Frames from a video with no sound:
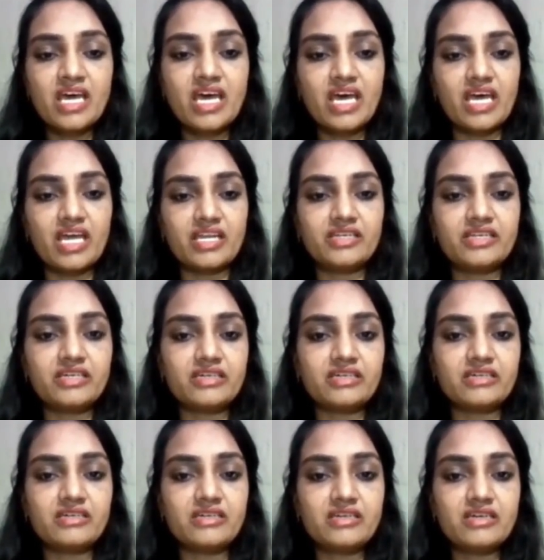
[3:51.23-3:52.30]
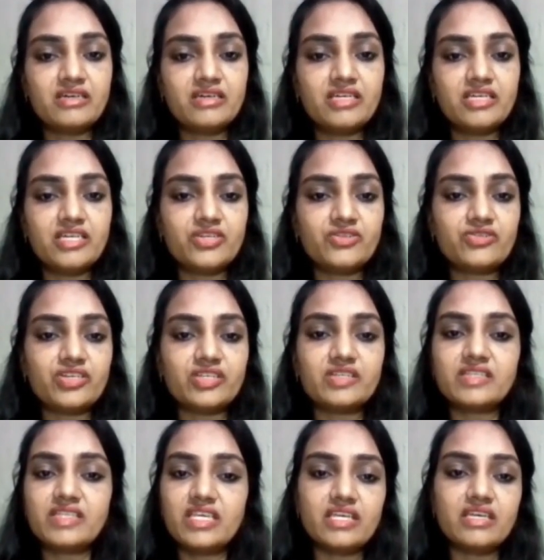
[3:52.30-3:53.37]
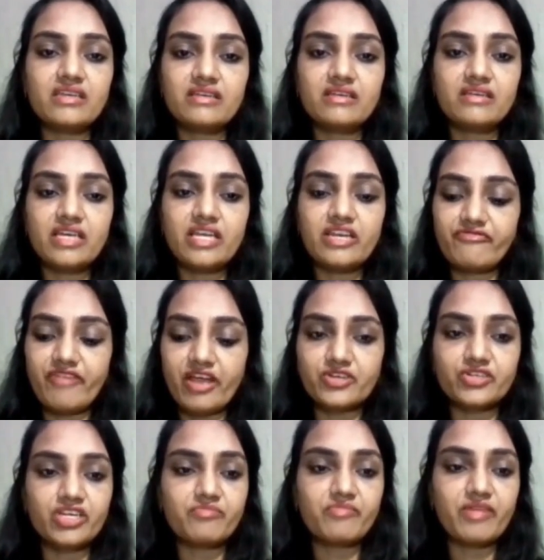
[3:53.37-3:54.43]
and here you can see infection